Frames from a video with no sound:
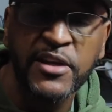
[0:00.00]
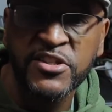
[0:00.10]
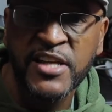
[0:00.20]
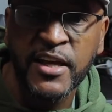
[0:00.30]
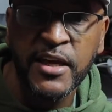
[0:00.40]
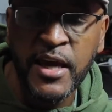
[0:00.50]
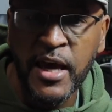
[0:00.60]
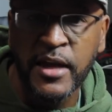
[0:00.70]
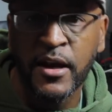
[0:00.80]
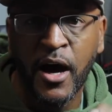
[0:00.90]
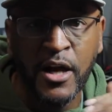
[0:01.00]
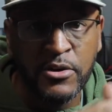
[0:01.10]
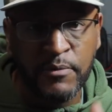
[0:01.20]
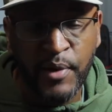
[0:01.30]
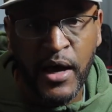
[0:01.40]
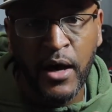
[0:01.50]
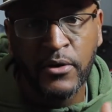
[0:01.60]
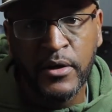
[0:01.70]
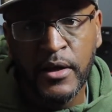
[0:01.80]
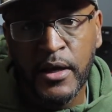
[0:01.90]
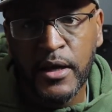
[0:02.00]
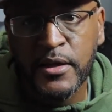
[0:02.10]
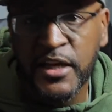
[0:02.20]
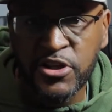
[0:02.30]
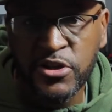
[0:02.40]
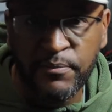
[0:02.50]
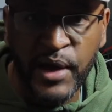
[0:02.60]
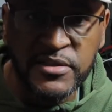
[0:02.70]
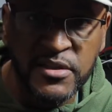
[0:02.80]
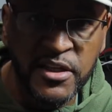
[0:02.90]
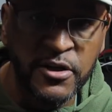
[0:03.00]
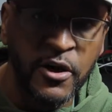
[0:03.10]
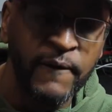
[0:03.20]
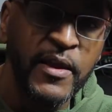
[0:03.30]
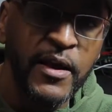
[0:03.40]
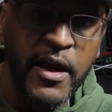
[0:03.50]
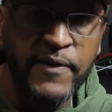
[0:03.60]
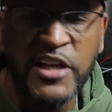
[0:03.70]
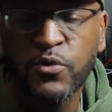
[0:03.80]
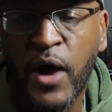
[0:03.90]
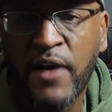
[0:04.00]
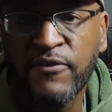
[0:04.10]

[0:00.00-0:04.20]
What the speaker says: as I can, under £1, to get you the best deal. And that's why